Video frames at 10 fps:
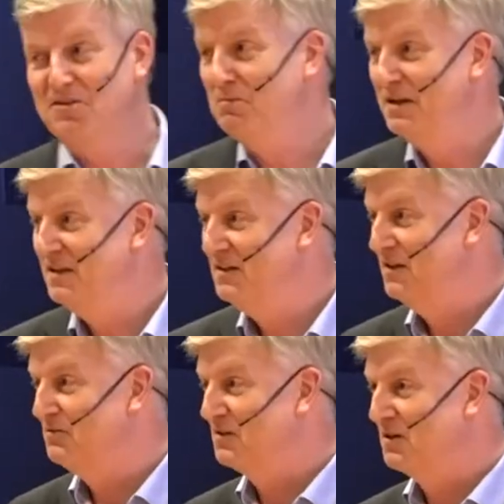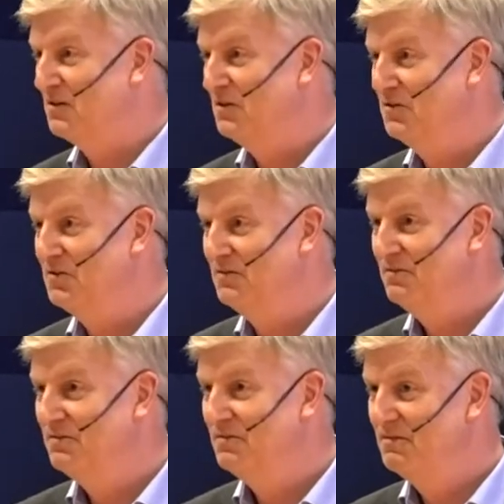a completely different conclusion.
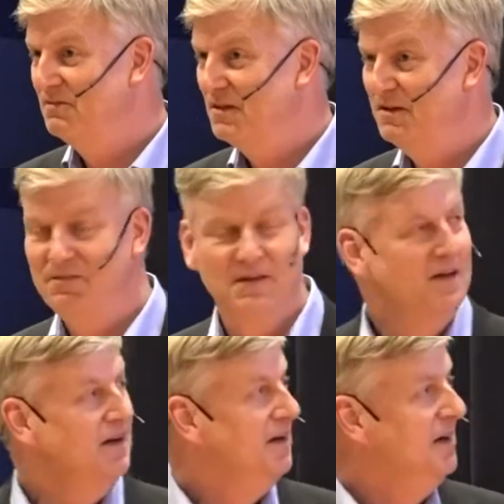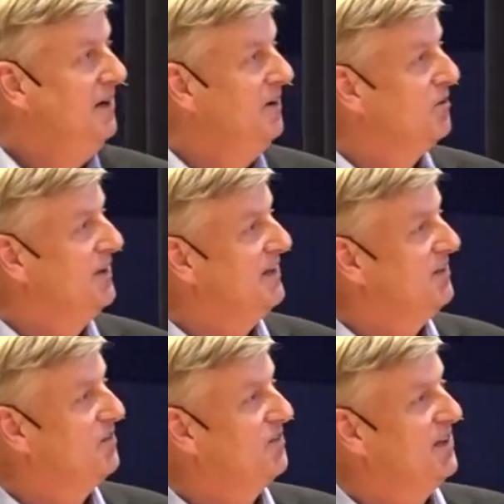Yeah? So that
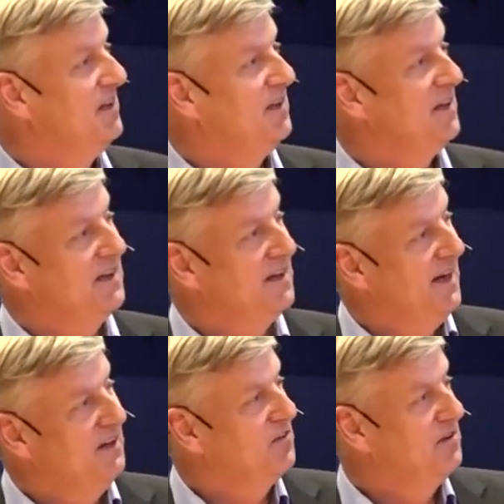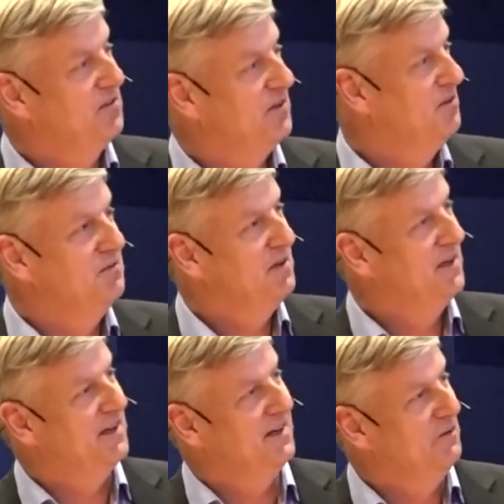is still, uh, so, so
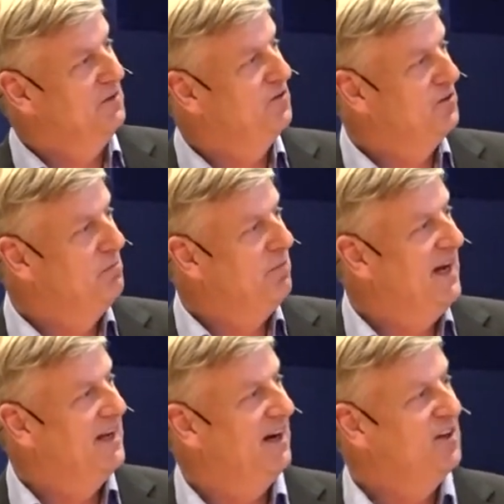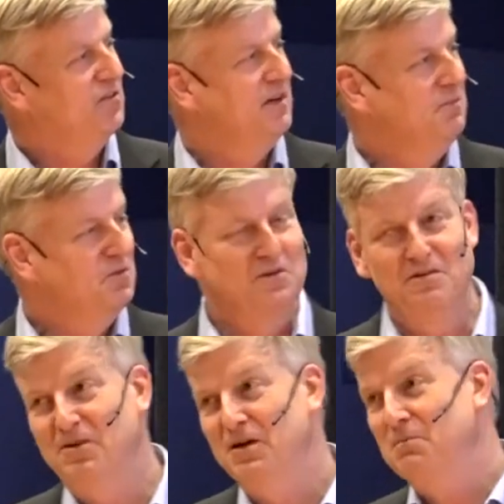uh, we should ban ice cream to
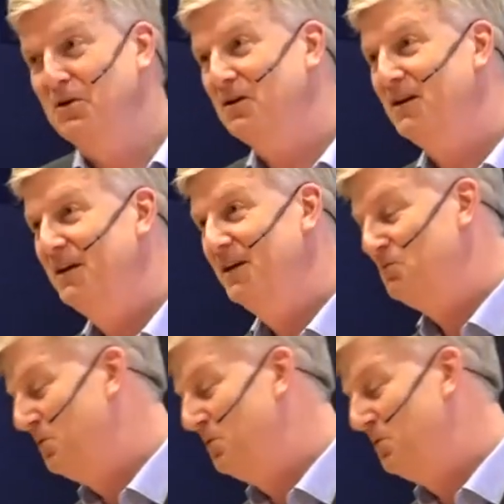avoid burglary. It